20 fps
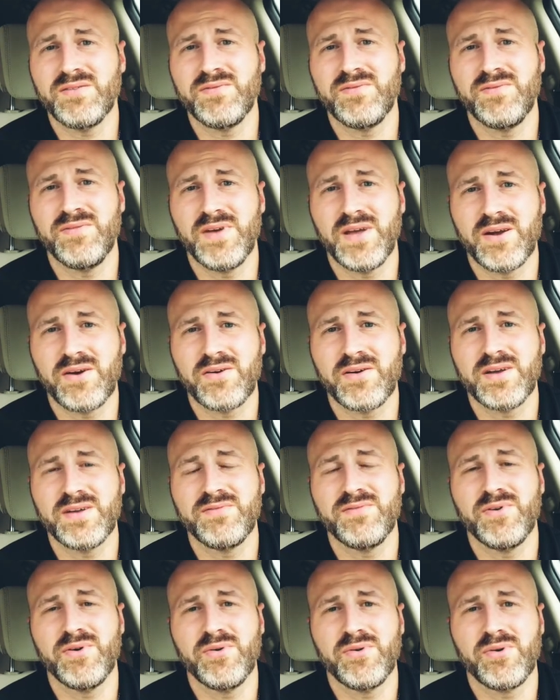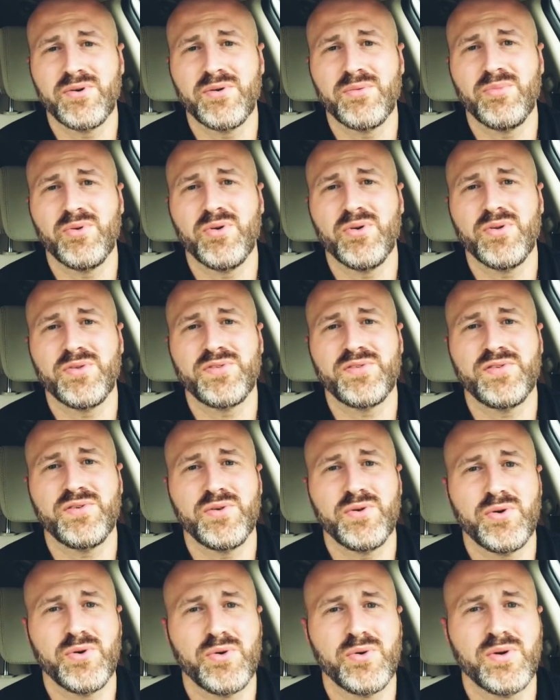very vulnerable
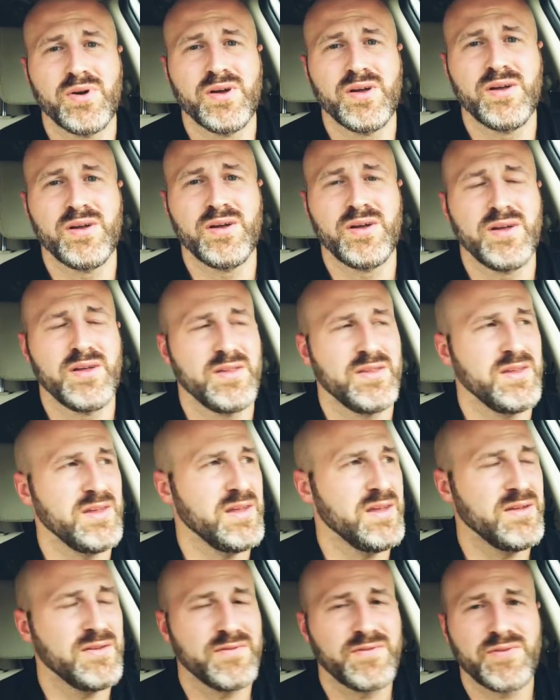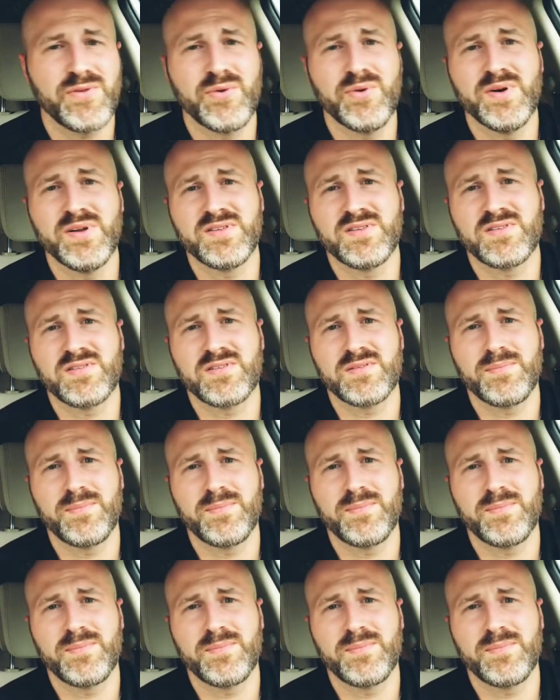to the influence